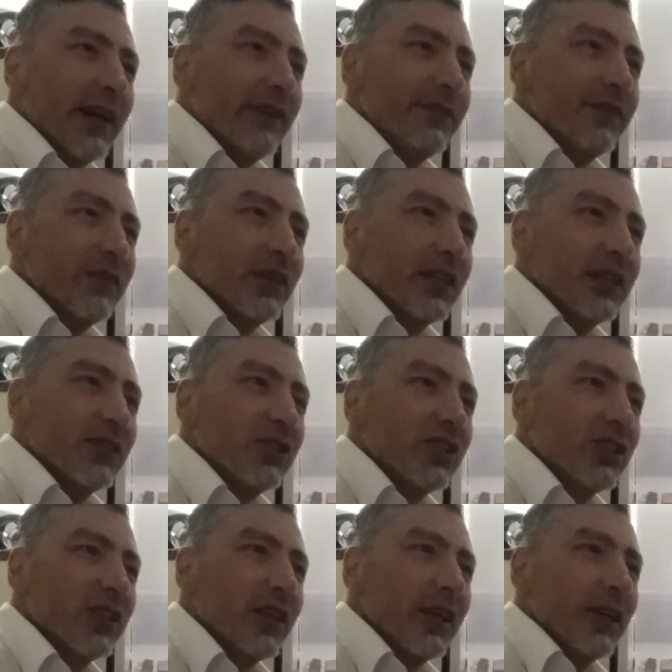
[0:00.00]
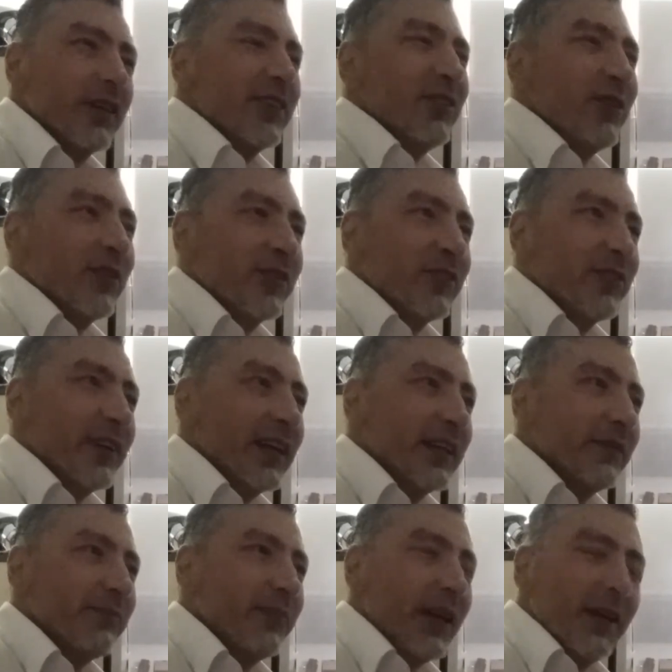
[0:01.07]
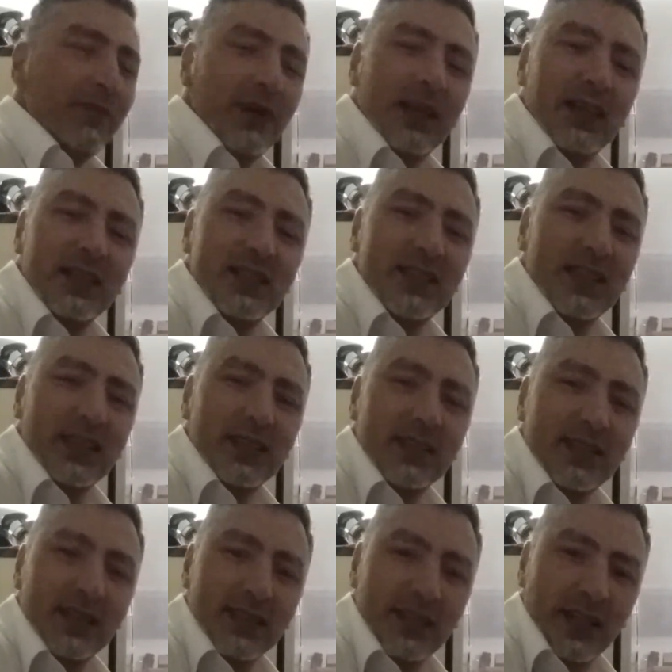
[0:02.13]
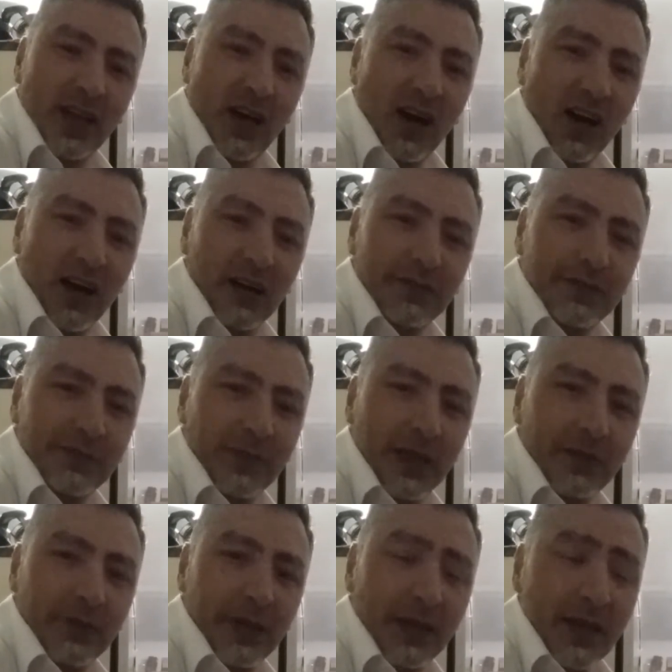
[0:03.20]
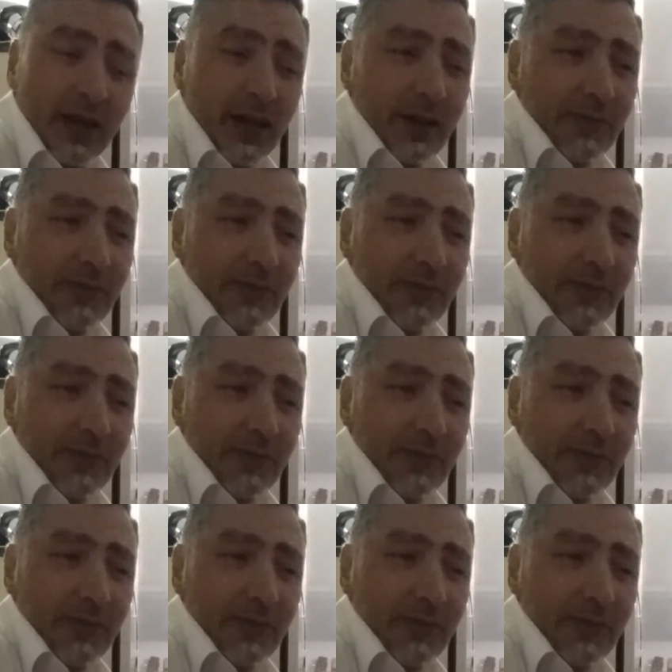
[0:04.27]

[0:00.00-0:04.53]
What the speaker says: average. Not great, maybe 6.5 maybe.